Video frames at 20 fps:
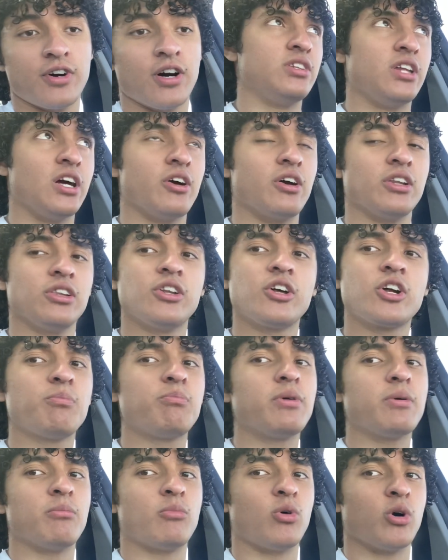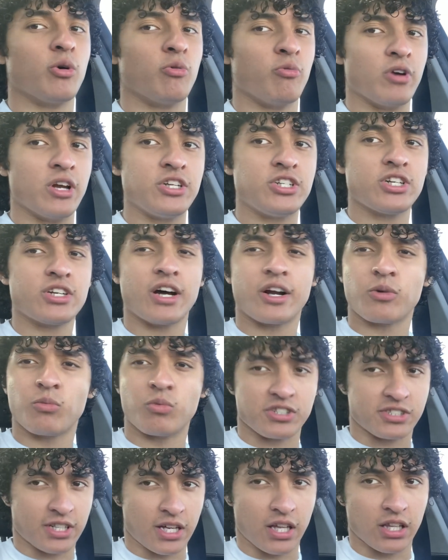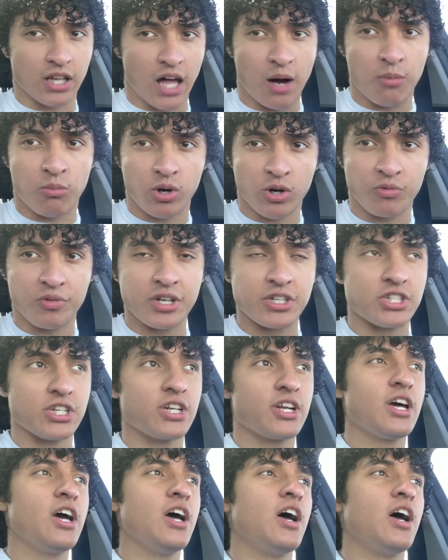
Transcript: They're a little bit more rigid. I don't want to say a lot more rigid,